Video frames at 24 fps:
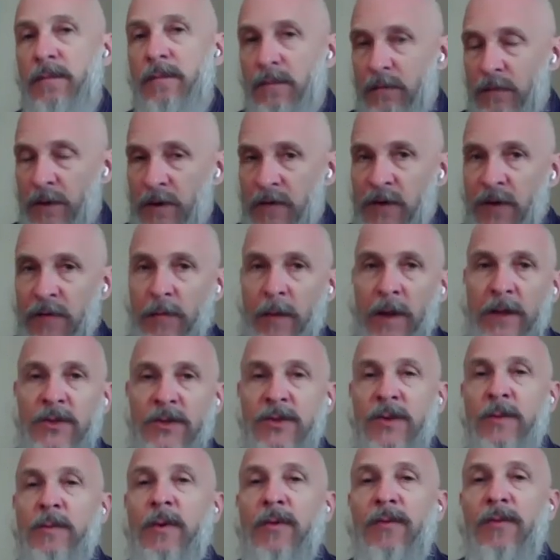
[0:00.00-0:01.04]
as I
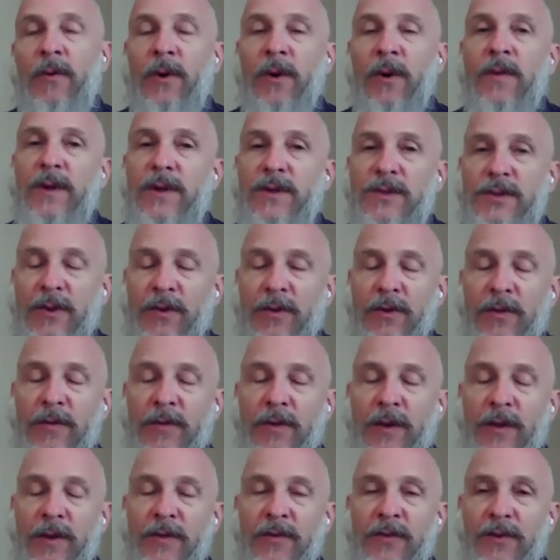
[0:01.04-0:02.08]
mentioned before, these are
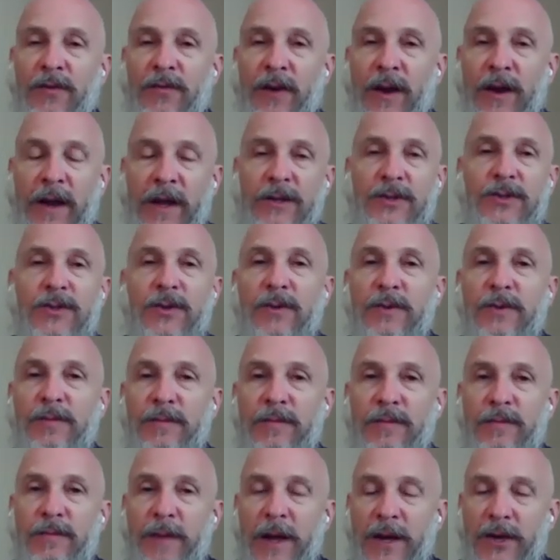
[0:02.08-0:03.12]
financial
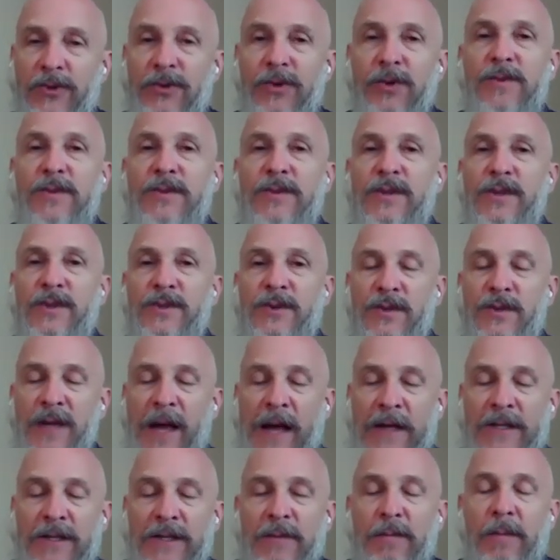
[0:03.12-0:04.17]
measures. These are
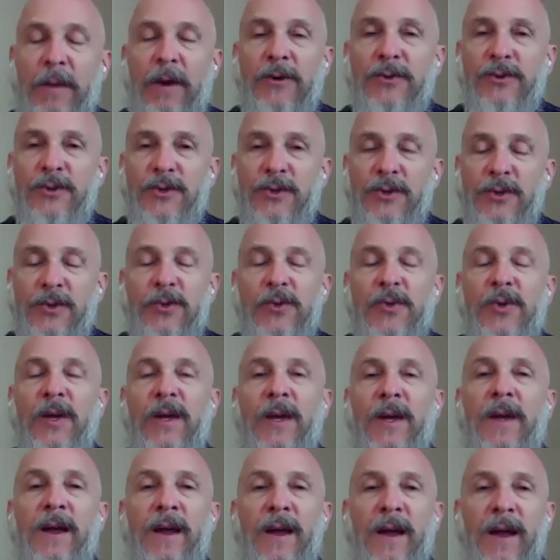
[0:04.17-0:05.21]
taxing measures usually,
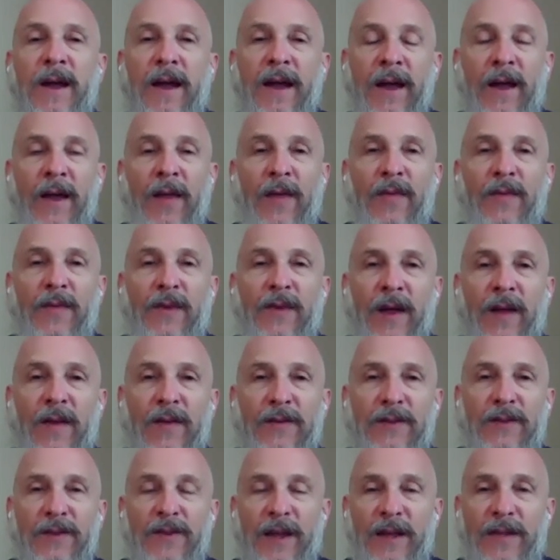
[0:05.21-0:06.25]
and
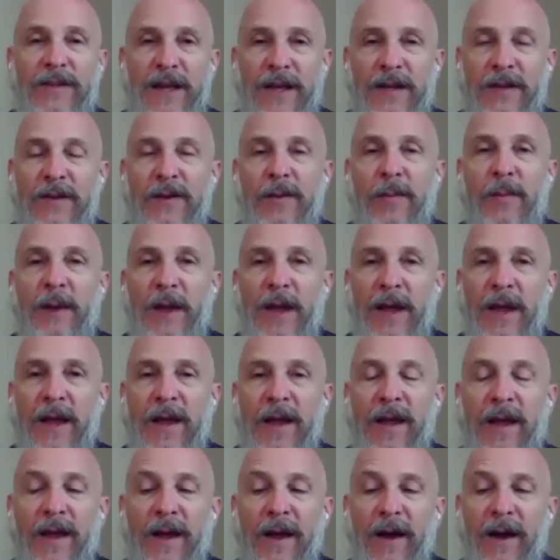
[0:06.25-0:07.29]
so they tend to be
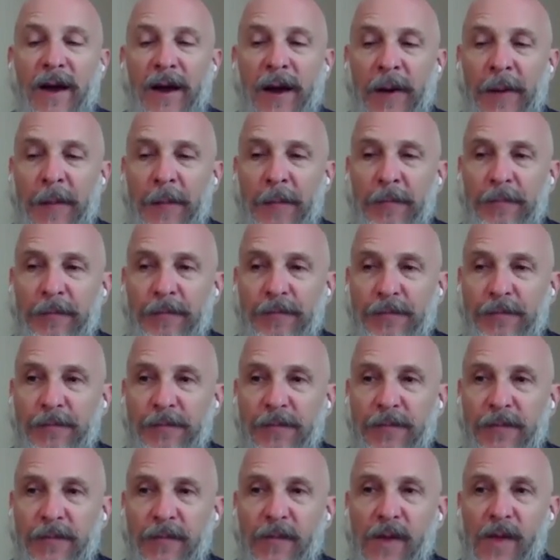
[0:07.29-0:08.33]

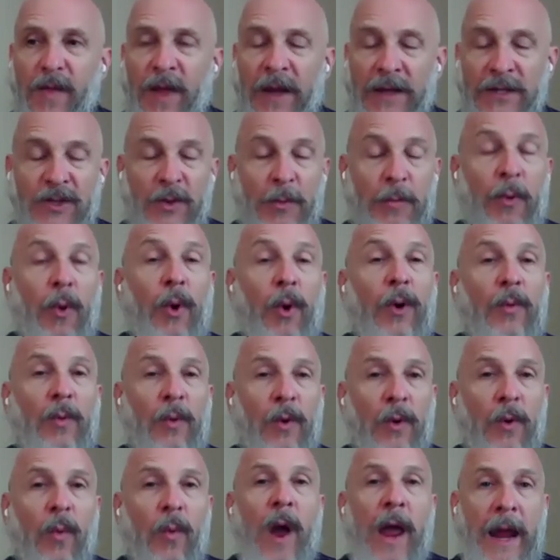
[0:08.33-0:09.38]
that support
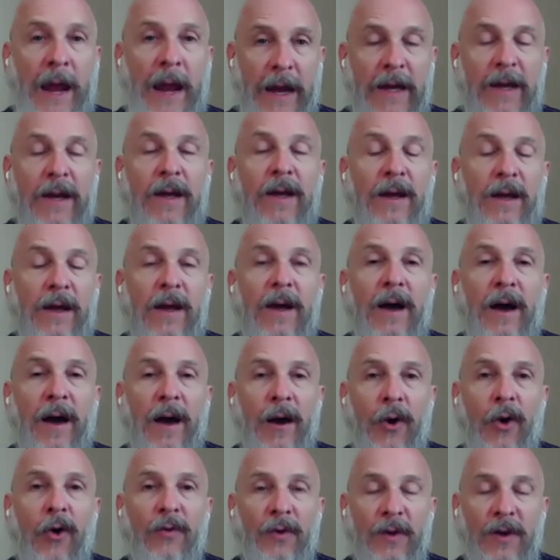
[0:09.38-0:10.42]
will wane
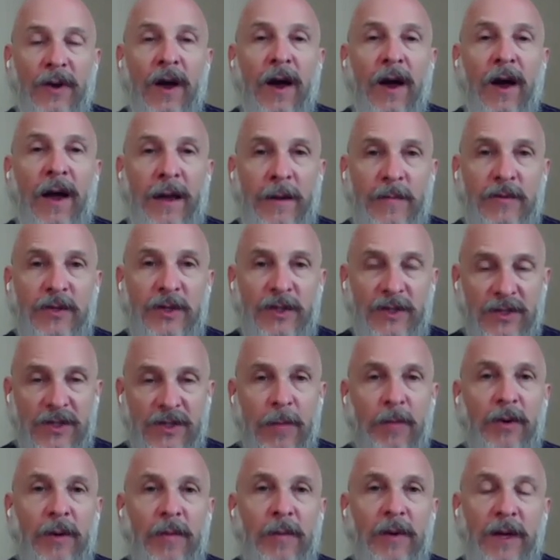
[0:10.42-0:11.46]
over time, just
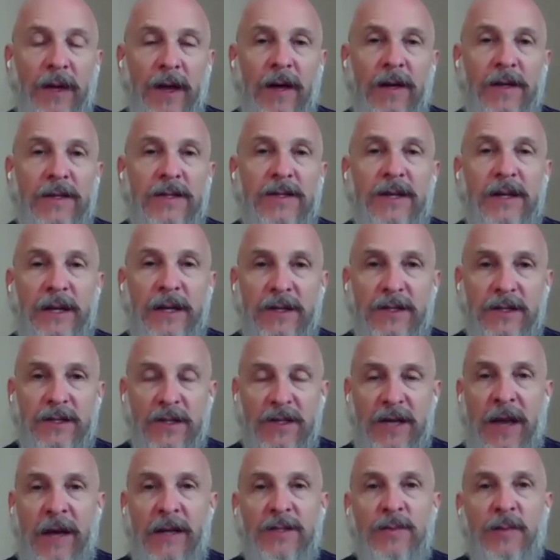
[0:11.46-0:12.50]
simply because it is a
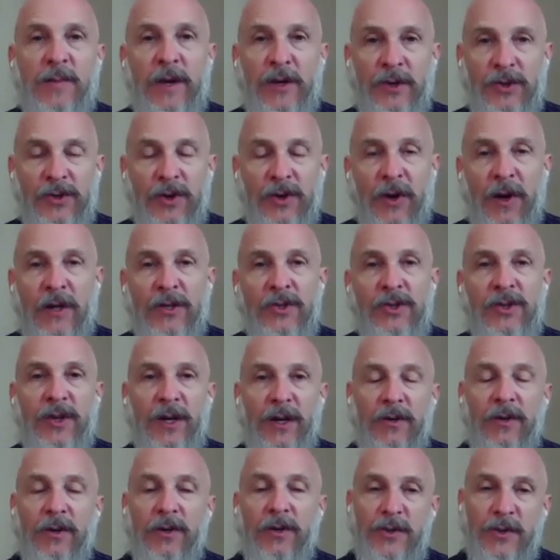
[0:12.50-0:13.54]
tax measure as you get
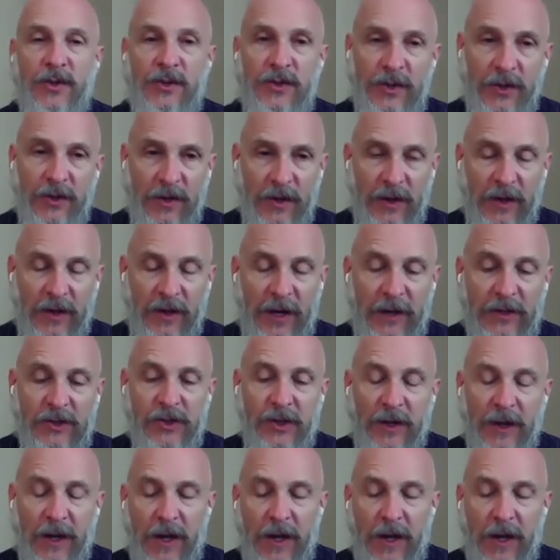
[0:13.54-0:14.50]
closer to the election.